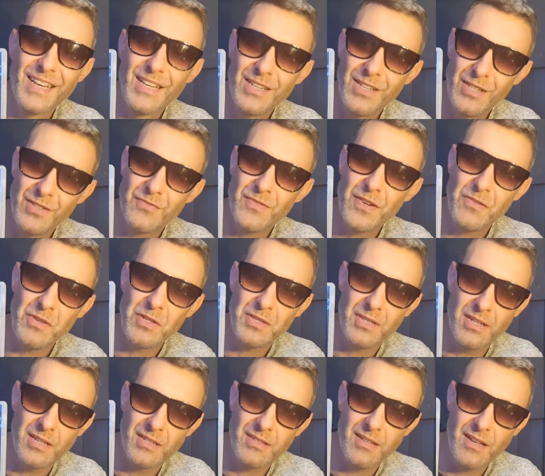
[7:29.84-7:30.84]
He's very
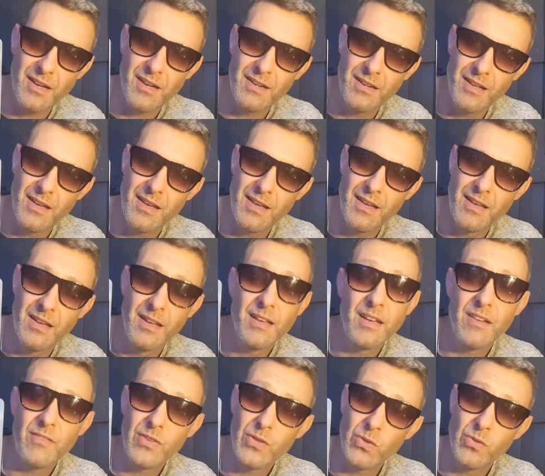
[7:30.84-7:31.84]
sinister, and if
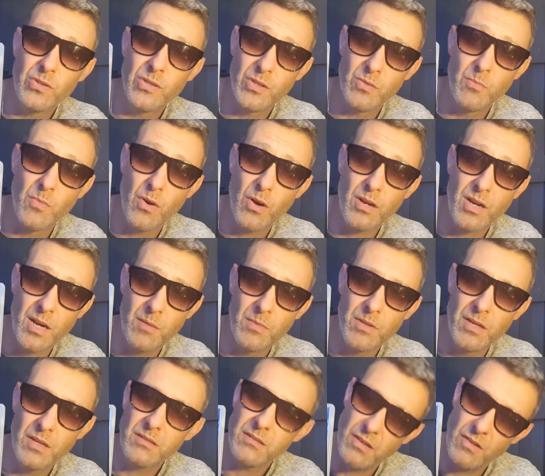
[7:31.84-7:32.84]
you don't know who Mark
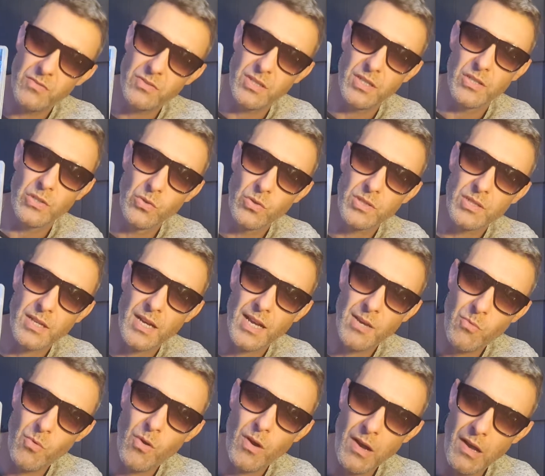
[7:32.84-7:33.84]
Hamill is, obviously he's Luke
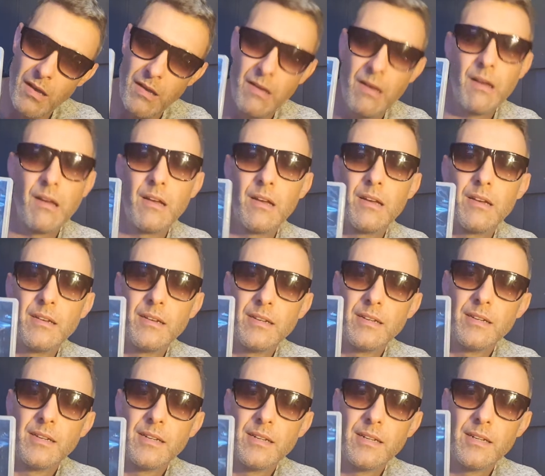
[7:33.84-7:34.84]
Skywalker.
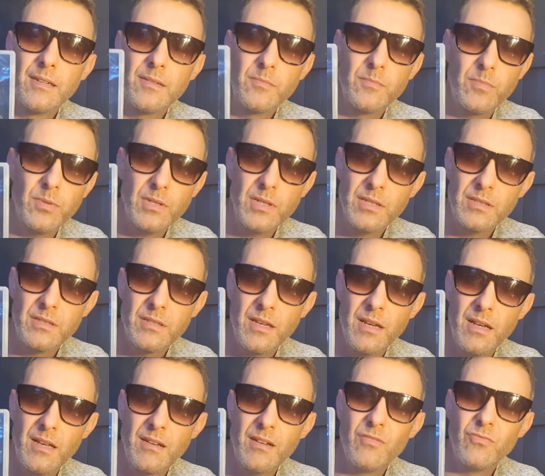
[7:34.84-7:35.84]
But it's a
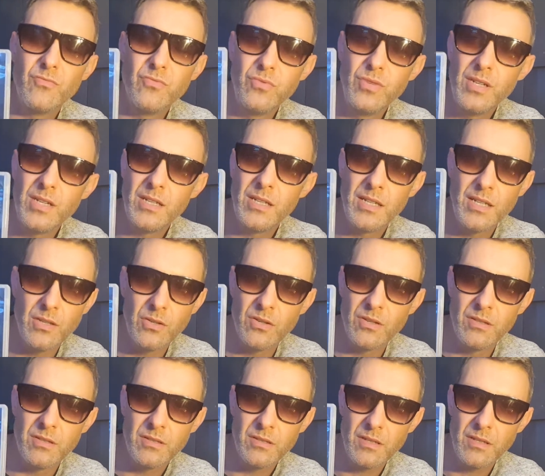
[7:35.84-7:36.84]
really good
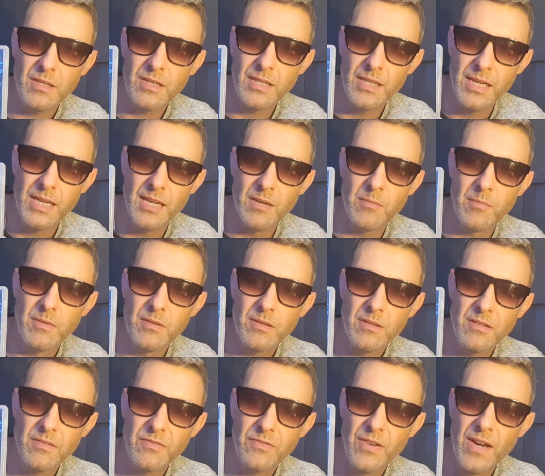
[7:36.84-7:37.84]
game.
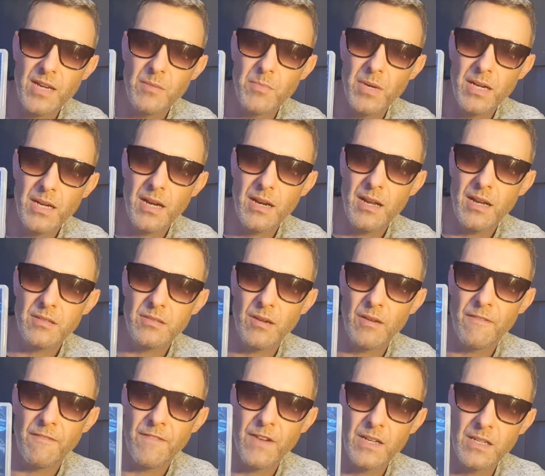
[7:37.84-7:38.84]
Fighting mechanics are
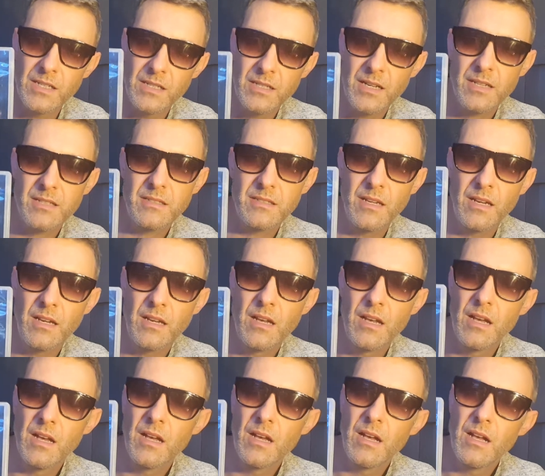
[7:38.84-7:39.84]
fantastic.
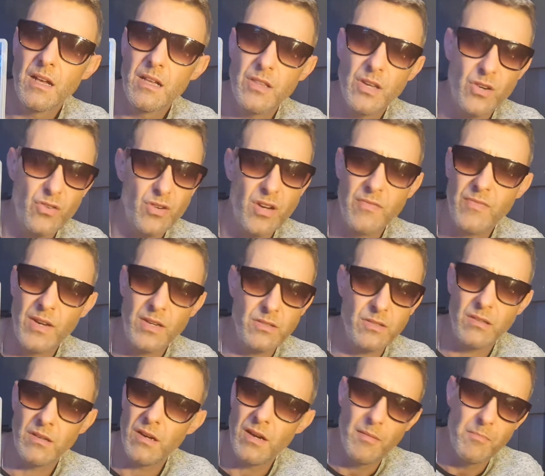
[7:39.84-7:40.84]
The graphics
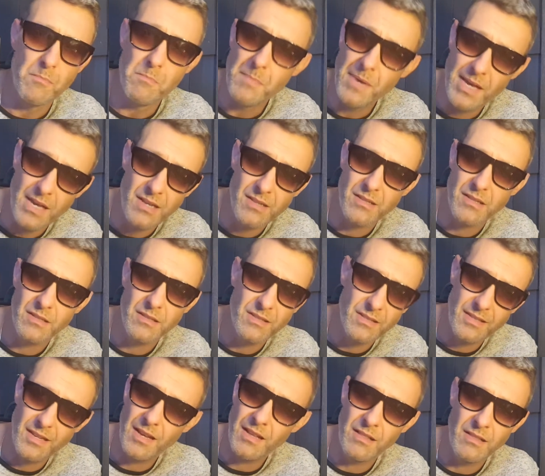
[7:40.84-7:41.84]
are amazing
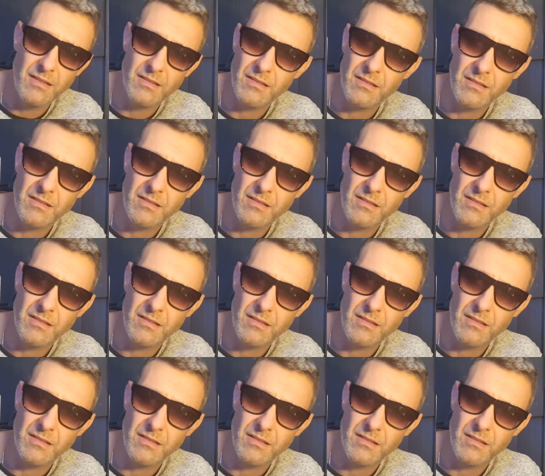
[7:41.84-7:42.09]
still.